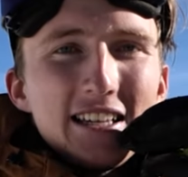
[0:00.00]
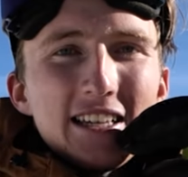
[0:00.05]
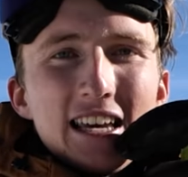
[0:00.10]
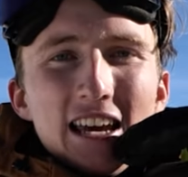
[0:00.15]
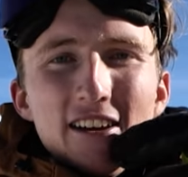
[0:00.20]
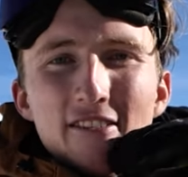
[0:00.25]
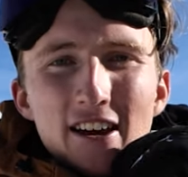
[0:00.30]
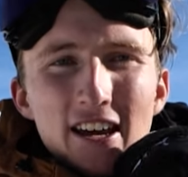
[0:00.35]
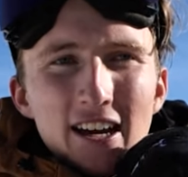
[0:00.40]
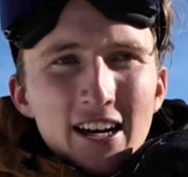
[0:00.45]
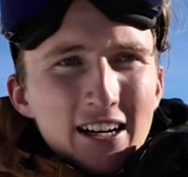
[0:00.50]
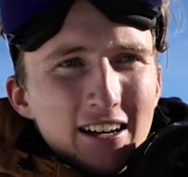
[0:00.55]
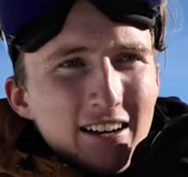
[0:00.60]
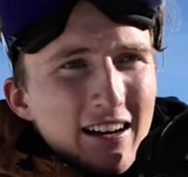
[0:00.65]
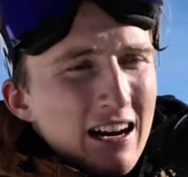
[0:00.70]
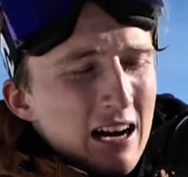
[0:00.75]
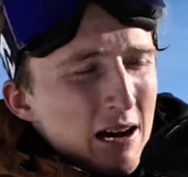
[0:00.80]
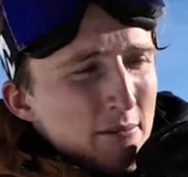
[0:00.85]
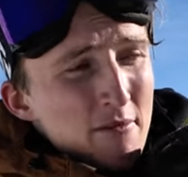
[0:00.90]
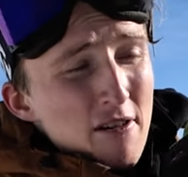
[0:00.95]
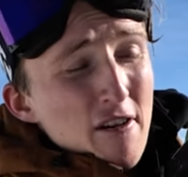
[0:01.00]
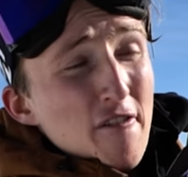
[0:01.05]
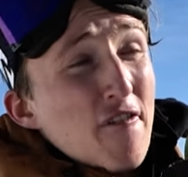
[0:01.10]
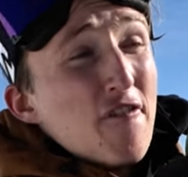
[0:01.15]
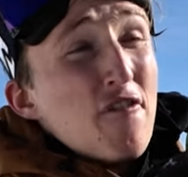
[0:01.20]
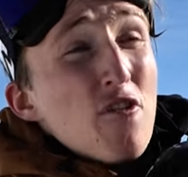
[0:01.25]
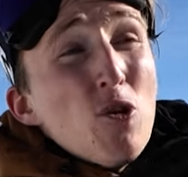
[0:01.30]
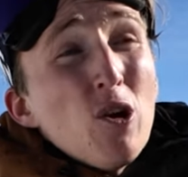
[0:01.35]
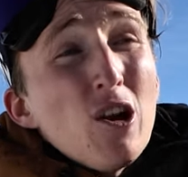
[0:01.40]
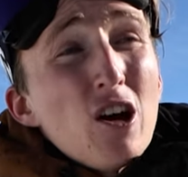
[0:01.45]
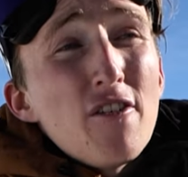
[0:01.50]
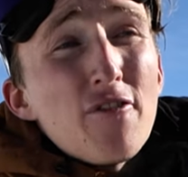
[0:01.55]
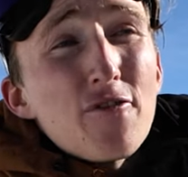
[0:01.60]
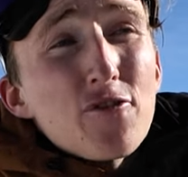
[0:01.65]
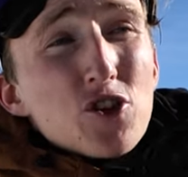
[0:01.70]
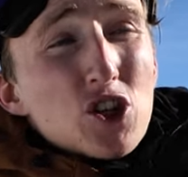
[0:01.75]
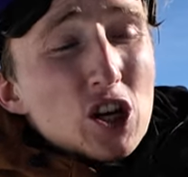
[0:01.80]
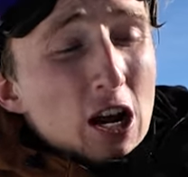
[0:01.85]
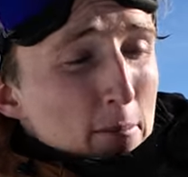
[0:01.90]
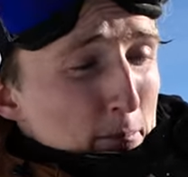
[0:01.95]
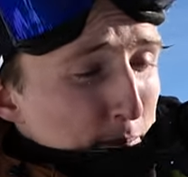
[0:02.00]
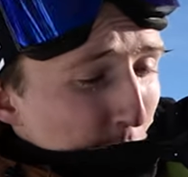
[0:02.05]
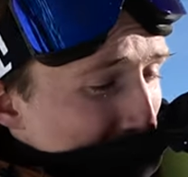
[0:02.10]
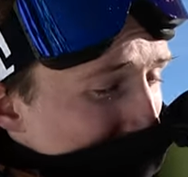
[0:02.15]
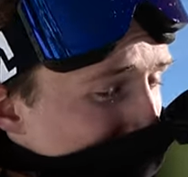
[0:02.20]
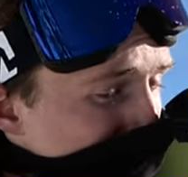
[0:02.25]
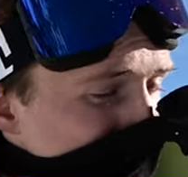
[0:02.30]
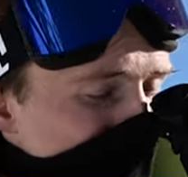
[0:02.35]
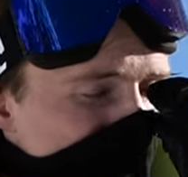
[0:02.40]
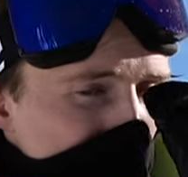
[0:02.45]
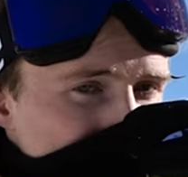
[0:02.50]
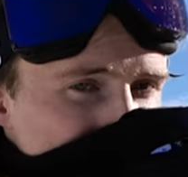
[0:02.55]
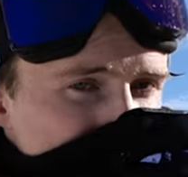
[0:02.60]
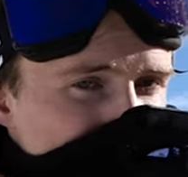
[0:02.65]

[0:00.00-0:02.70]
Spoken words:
Giving. I'm full of champagne